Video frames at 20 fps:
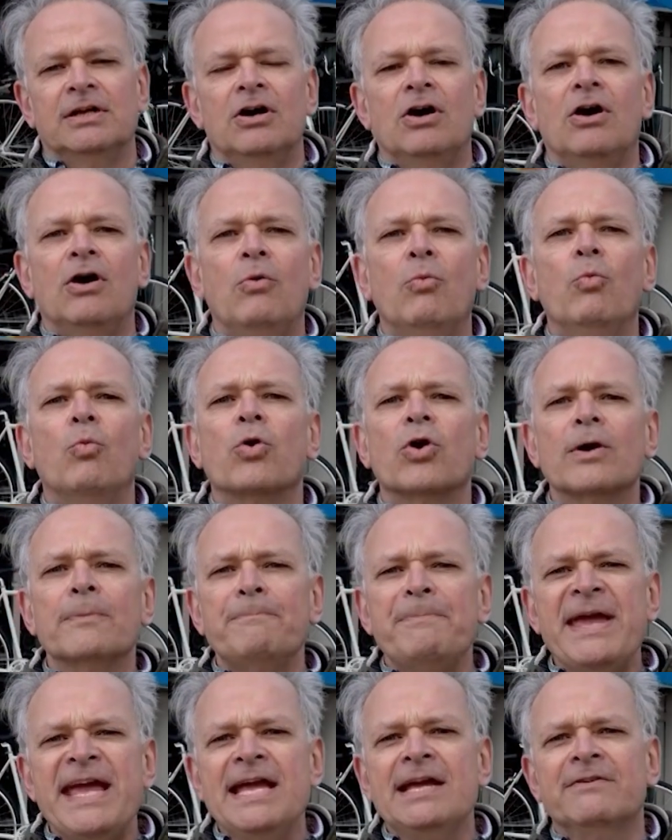on
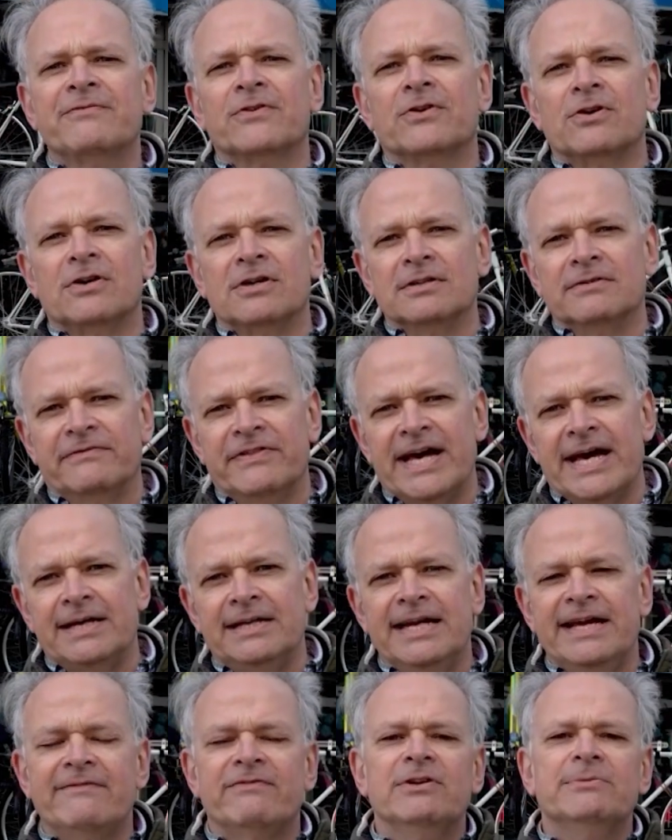camera, and he goes,
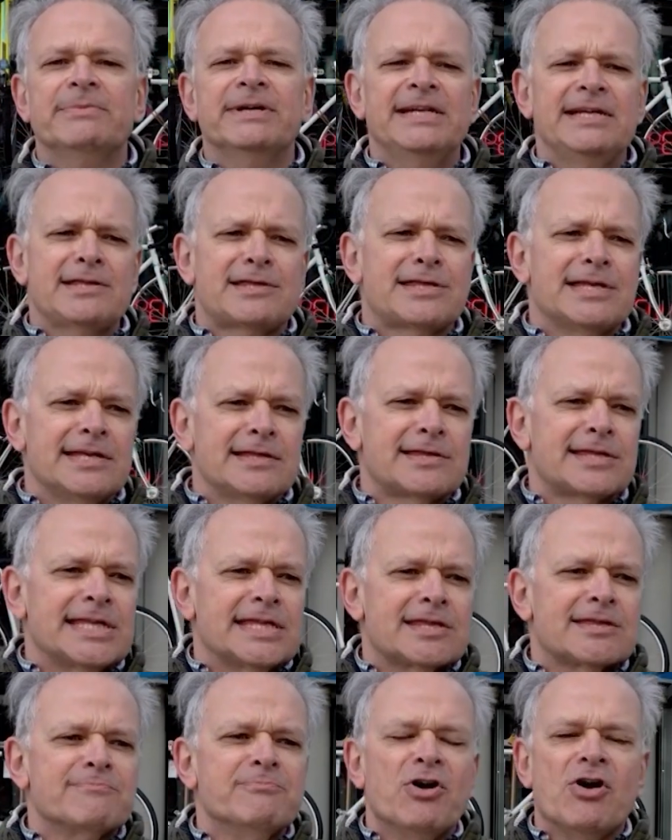Mr. Premier,
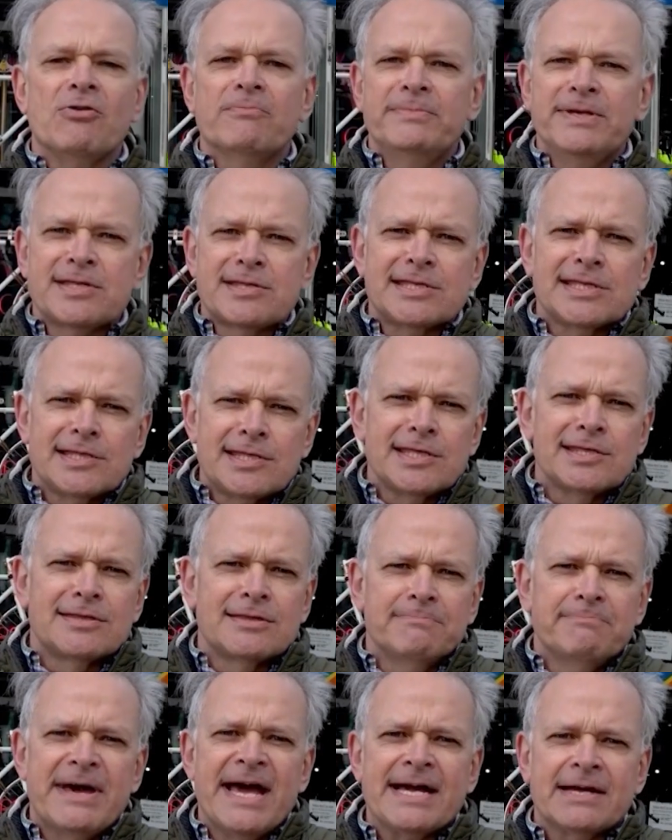like
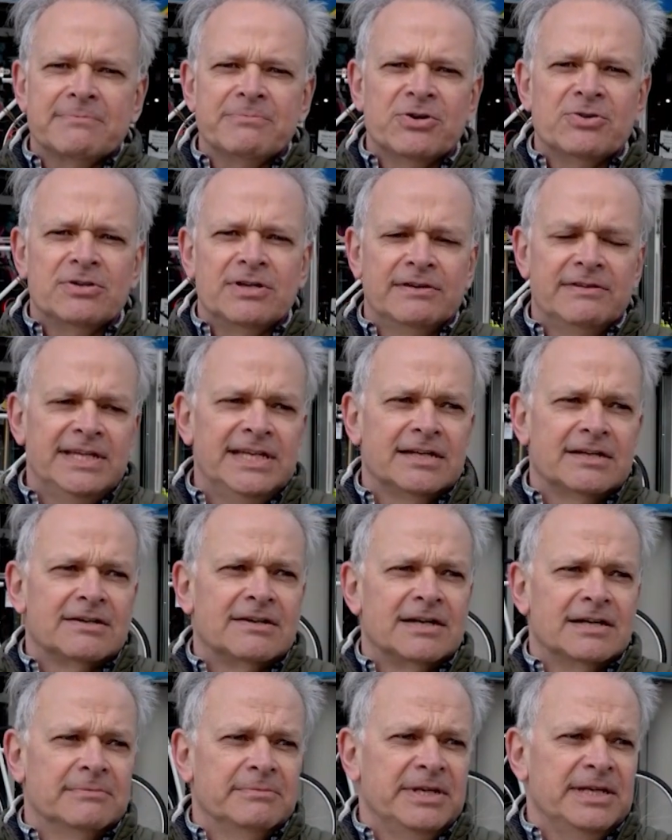the government comes along
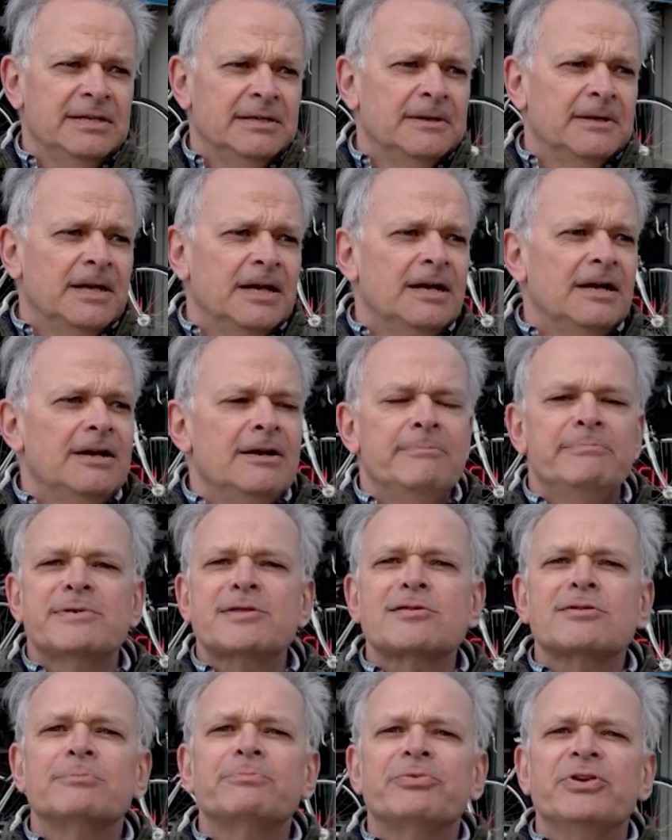and suddenly adds
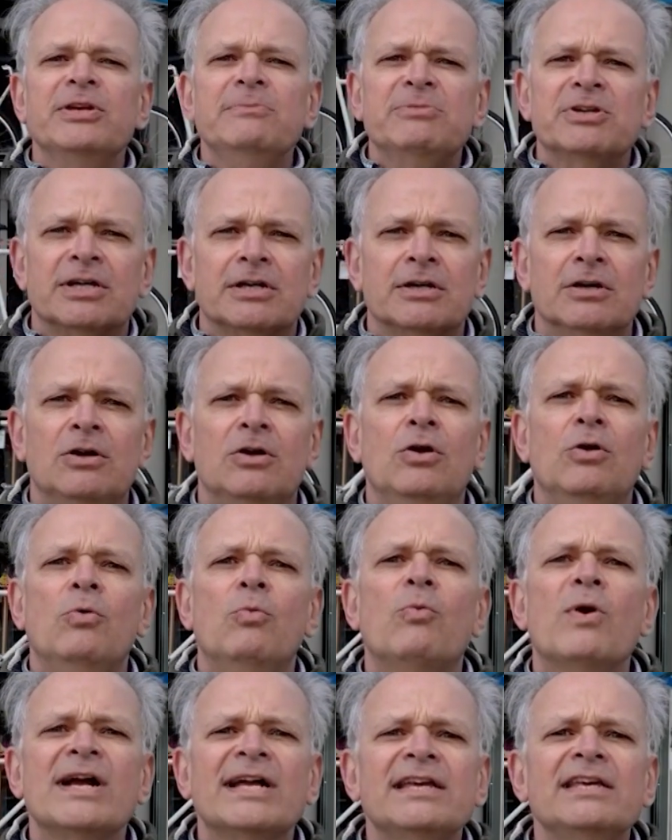another
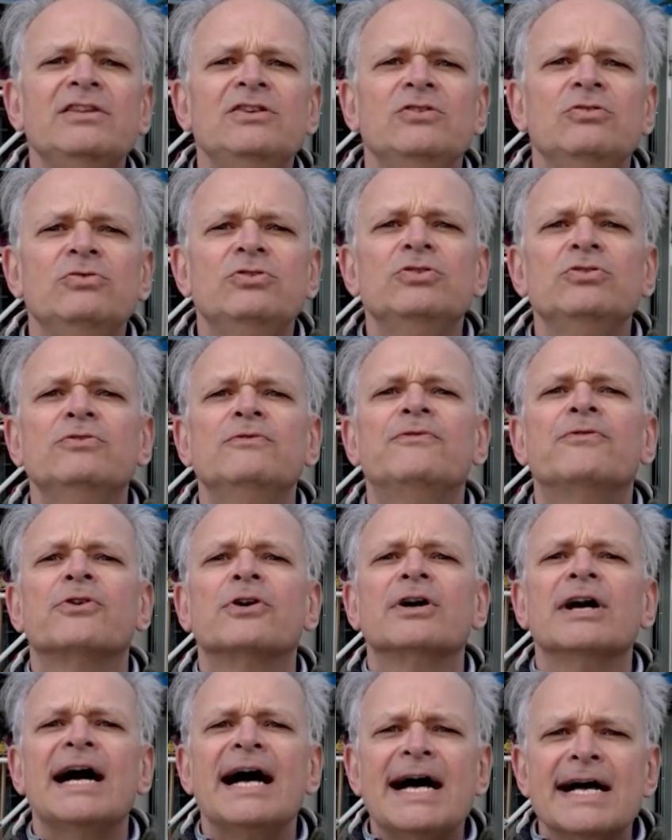stat
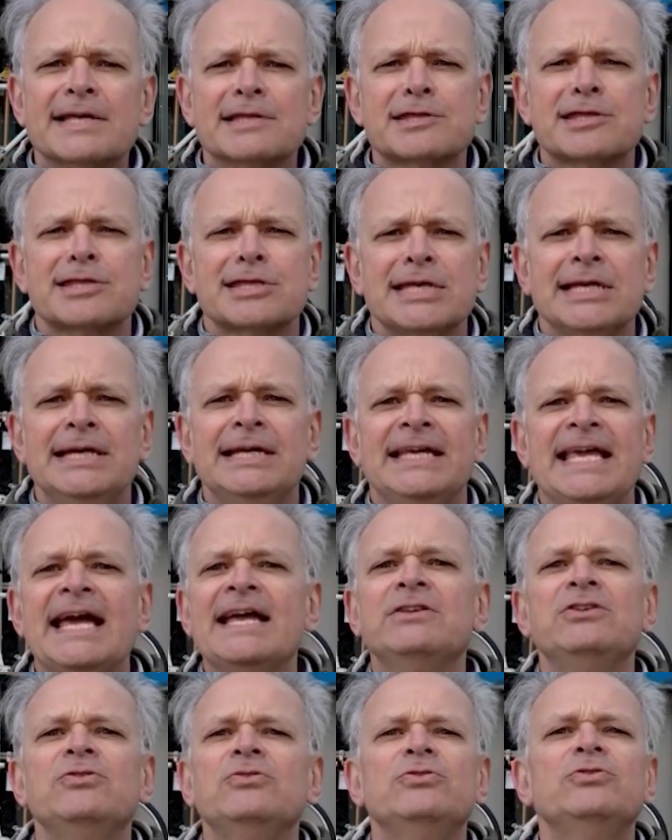holiday. So now
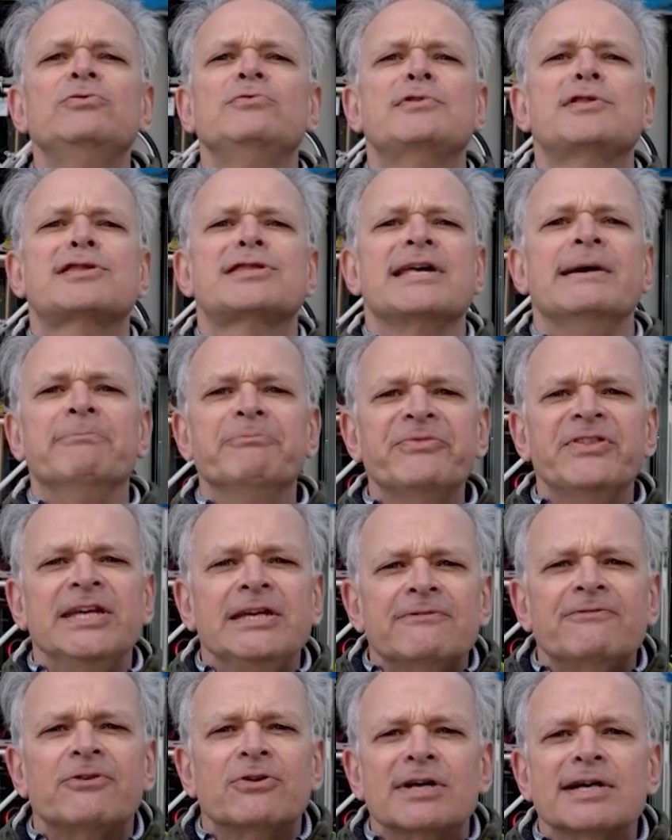I have 2 stat
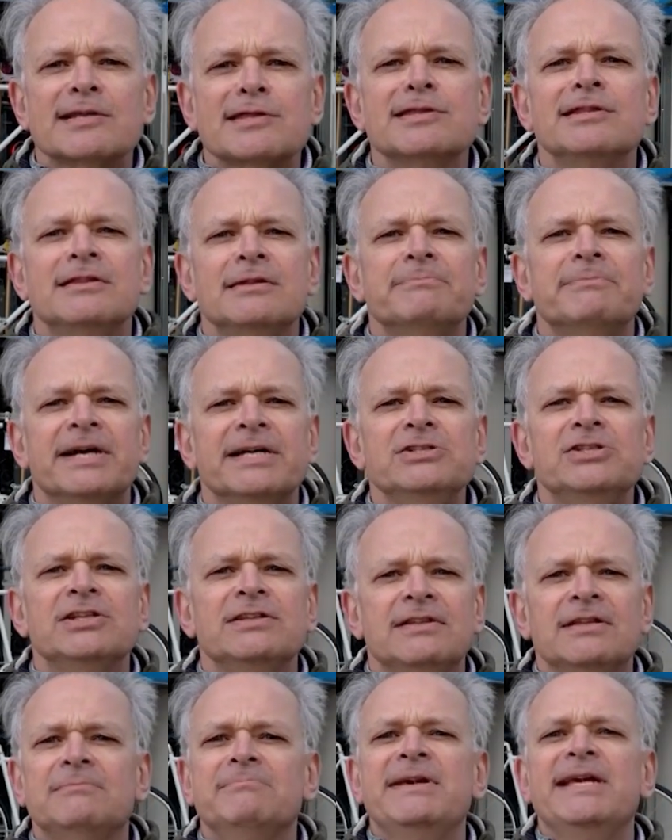holidays
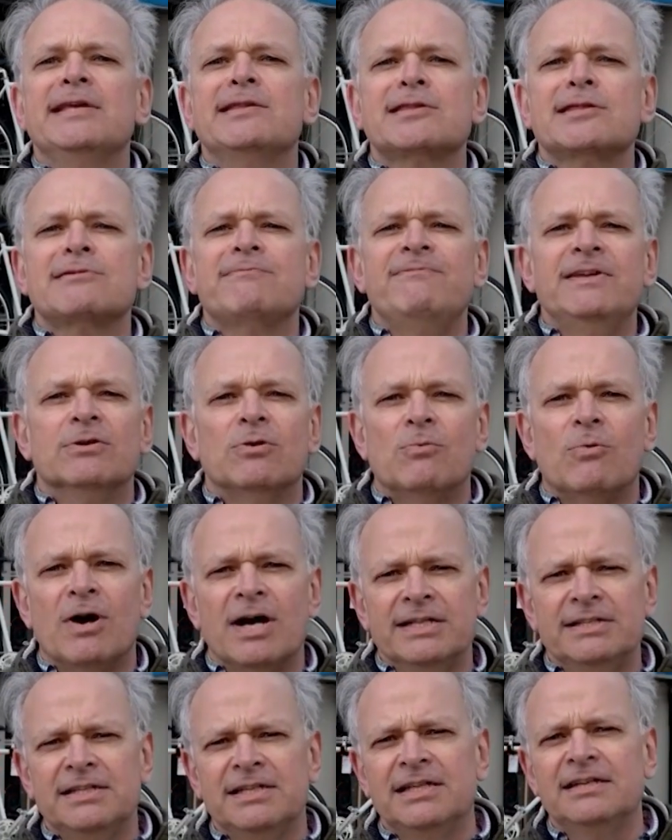in October,
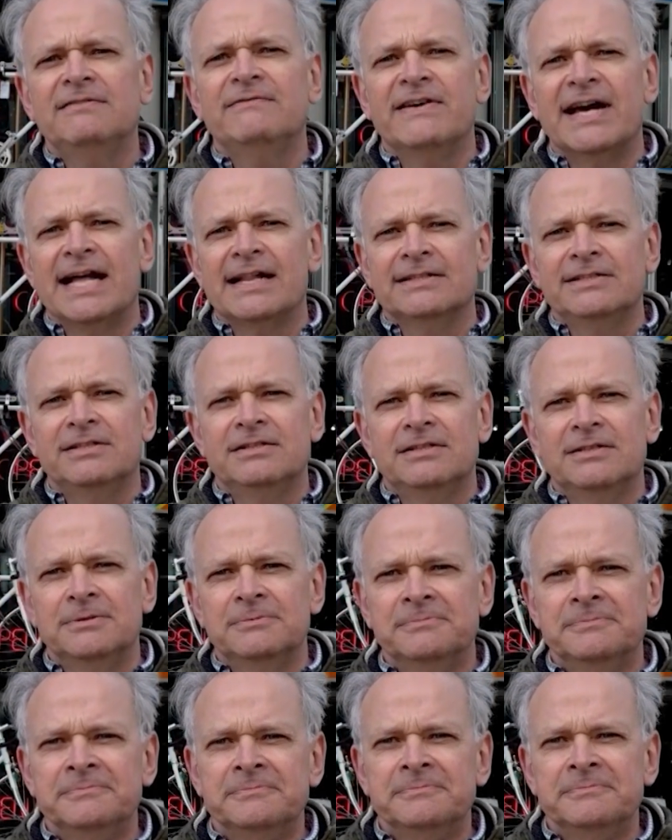one weekend after
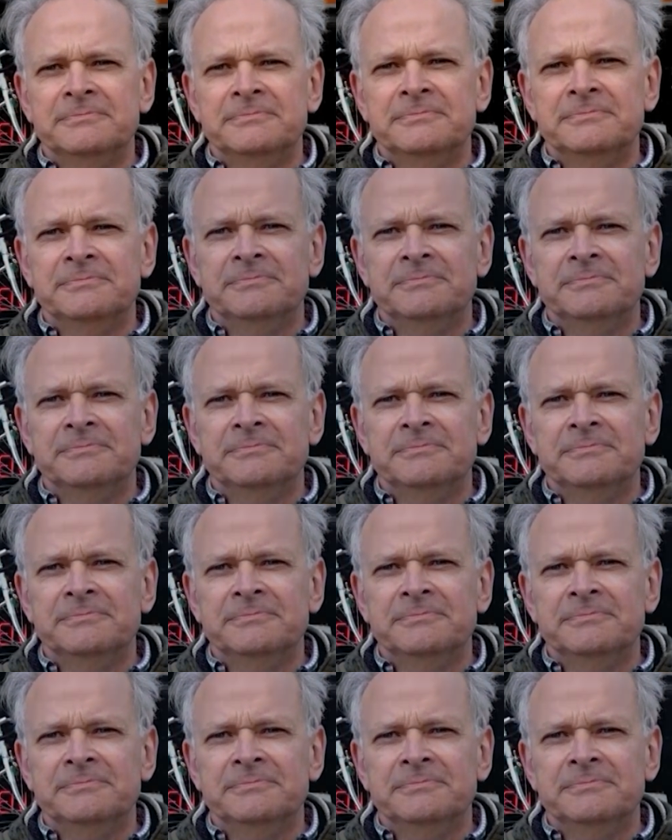the other.